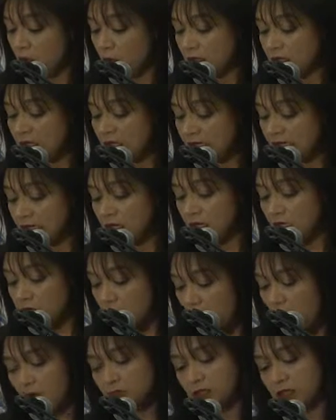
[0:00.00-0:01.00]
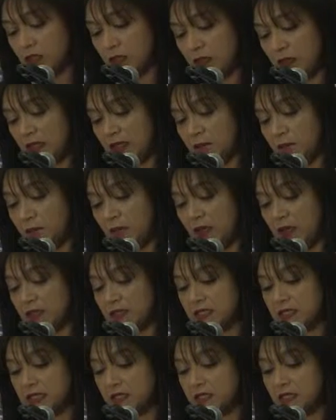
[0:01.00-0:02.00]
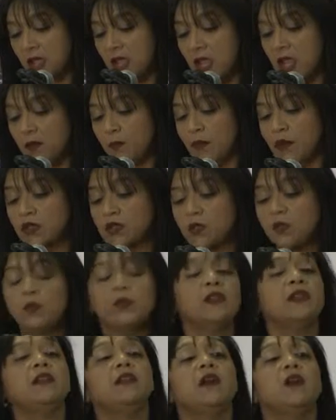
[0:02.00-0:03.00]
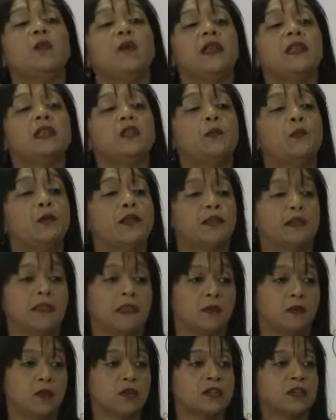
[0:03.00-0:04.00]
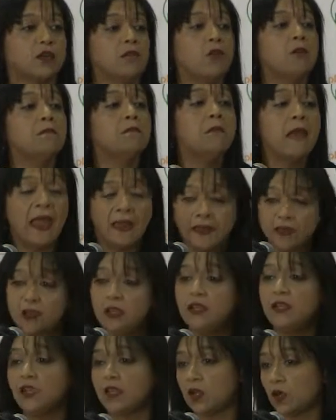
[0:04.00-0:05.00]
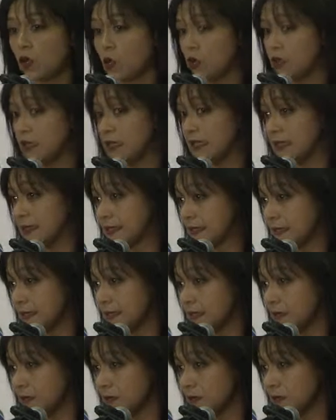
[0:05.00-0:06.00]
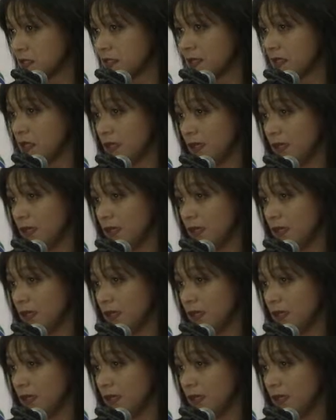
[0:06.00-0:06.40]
were taking long to be processed because we wouldn't know where to put them because they were manually recorded in systems.